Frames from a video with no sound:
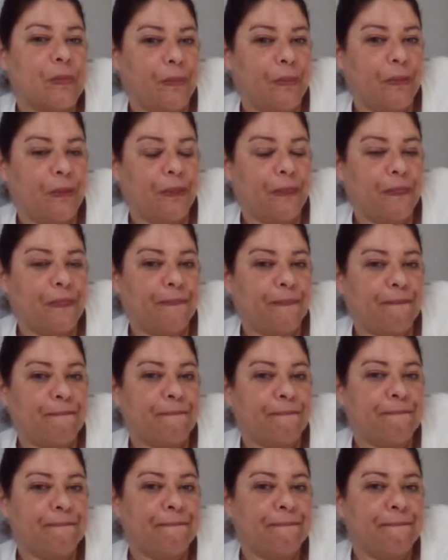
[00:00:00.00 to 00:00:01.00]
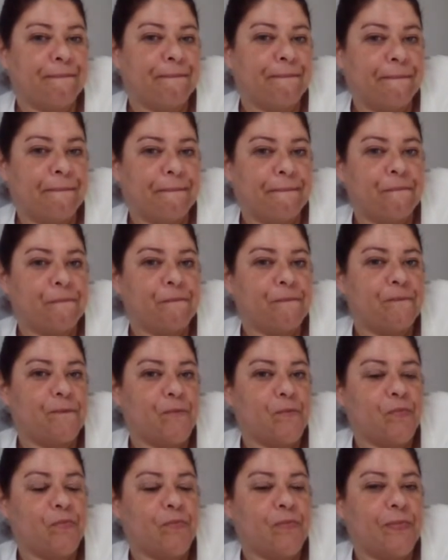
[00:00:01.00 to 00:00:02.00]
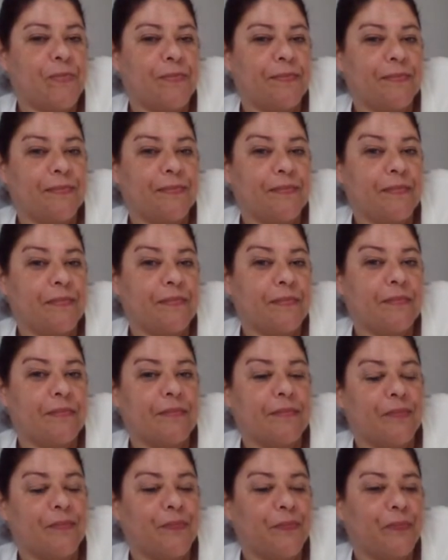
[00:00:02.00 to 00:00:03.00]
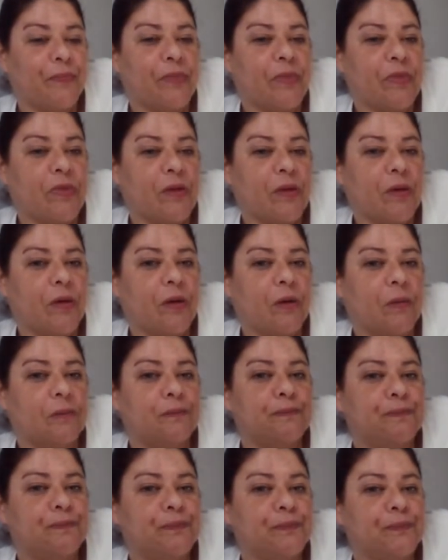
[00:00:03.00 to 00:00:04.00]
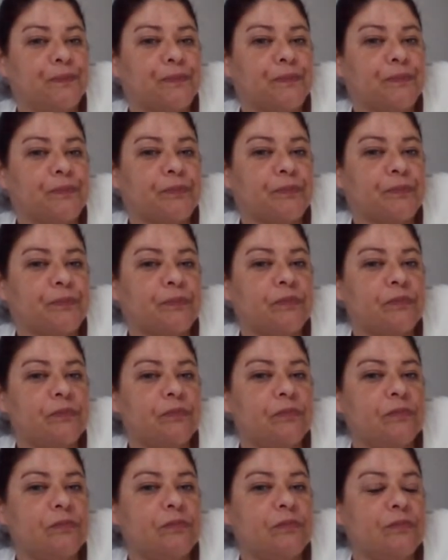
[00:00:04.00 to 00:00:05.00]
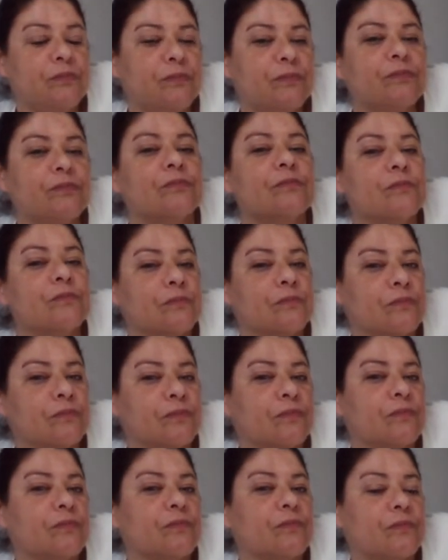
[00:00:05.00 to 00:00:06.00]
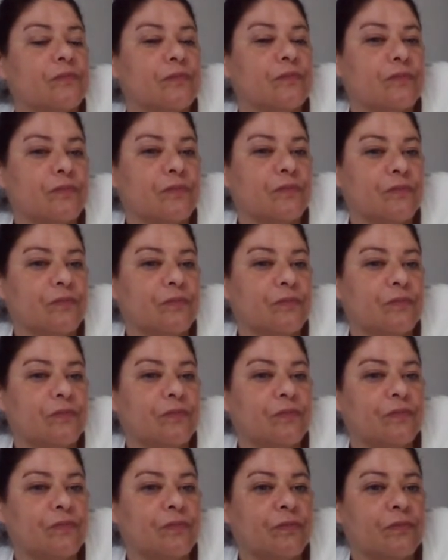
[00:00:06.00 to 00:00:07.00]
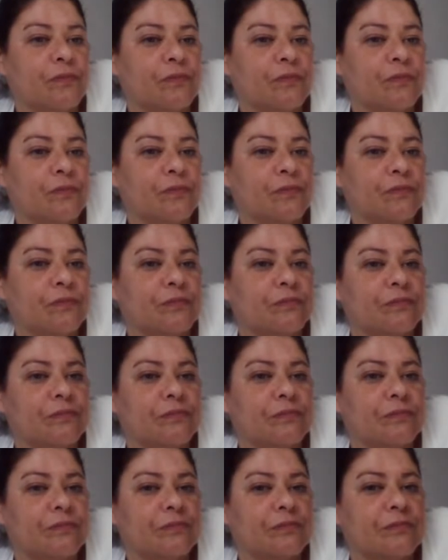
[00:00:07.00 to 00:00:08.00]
(not speaking)